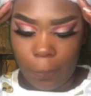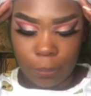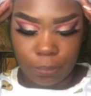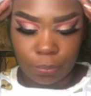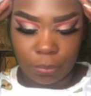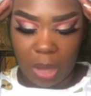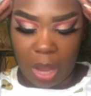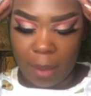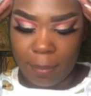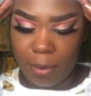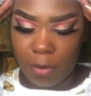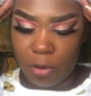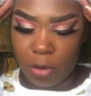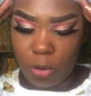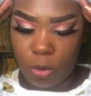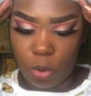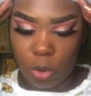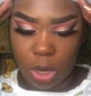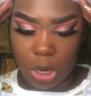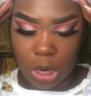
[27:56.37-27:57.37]
I've been
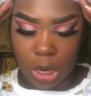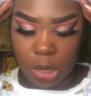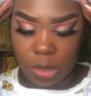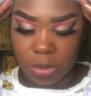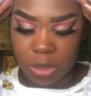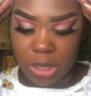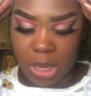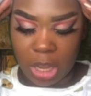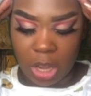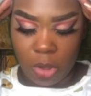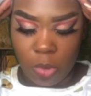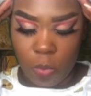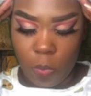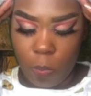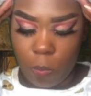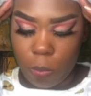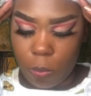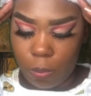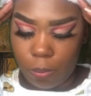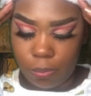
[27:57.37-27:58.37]
recording all day.
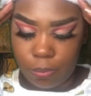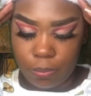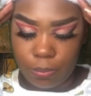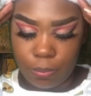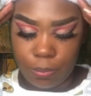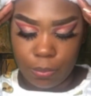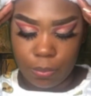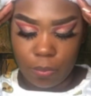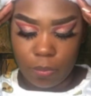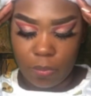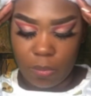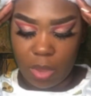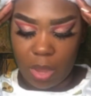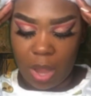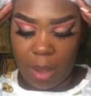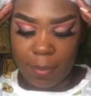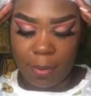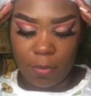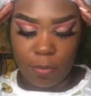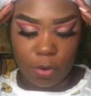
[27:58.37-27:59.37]

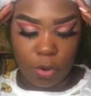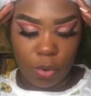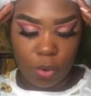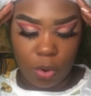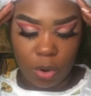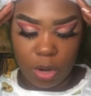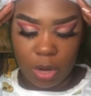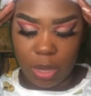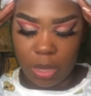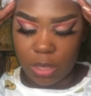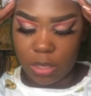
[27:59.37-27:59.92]
I've been recording,